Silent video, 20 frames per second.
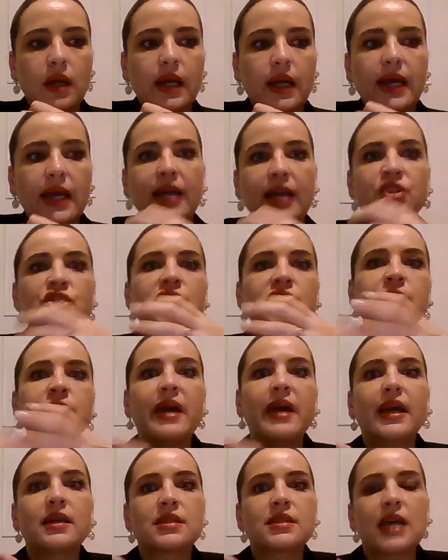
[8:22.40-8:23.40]
it just
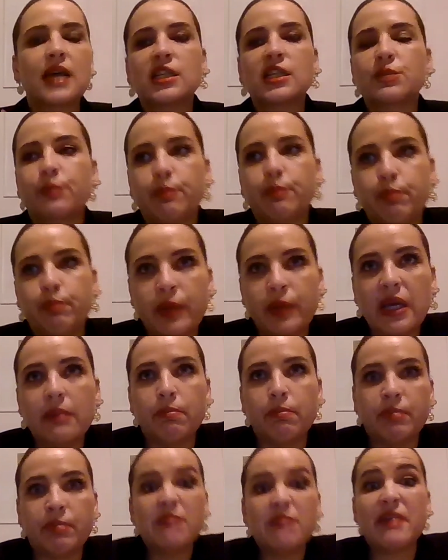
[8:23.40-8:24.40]
makes us
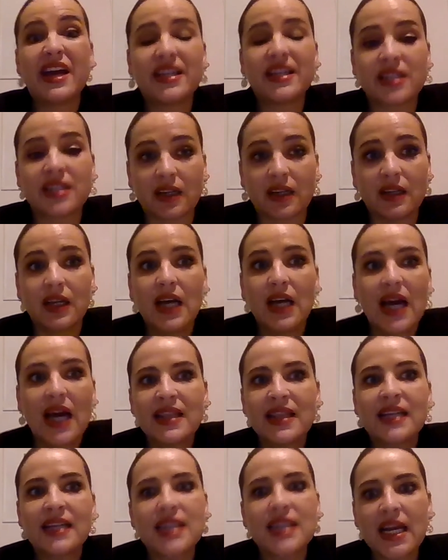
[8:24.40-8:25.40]
be better. And
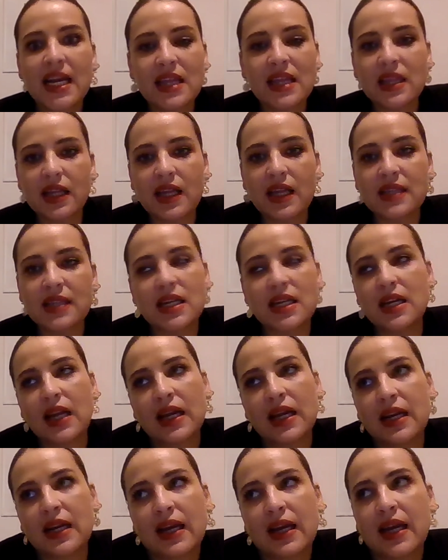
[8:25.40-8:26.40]
that's
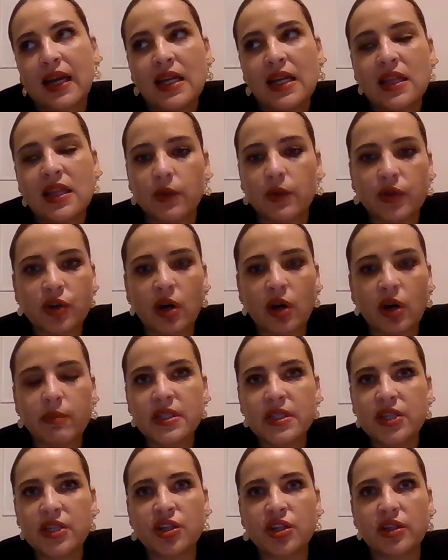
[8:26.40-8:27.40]
like anything with
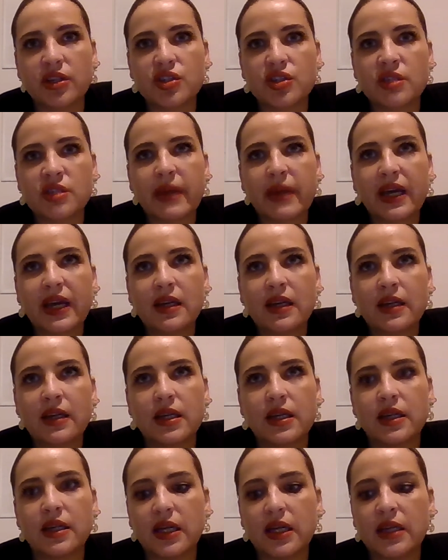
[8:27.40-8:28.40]
competition,
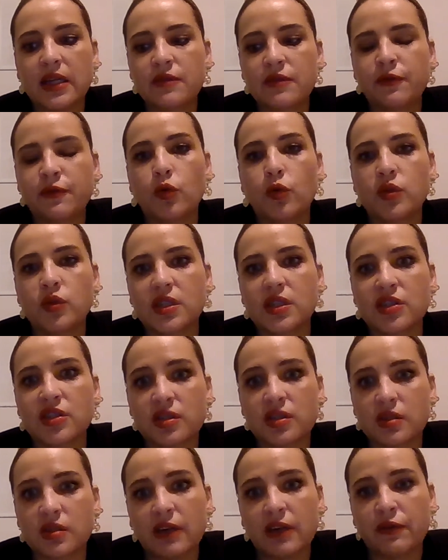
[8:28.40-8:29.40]
it
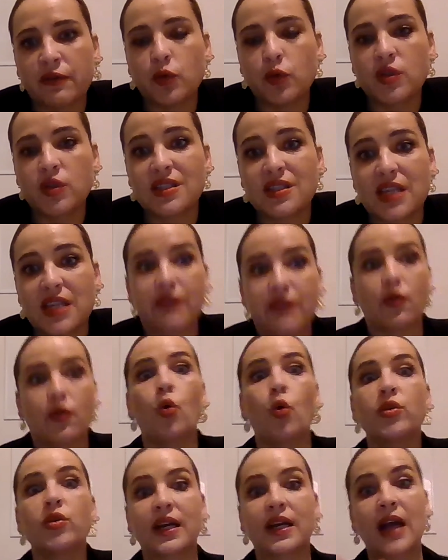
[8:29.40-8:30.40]
forces
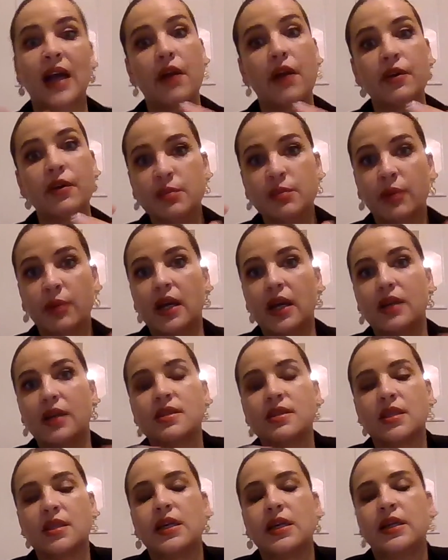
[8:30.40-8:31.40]
all the current players
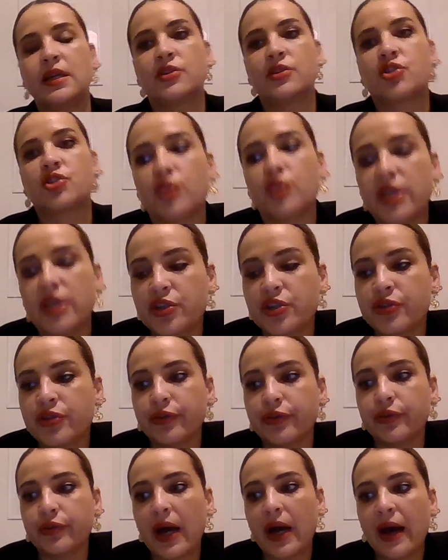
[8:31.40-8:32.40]
in the industry to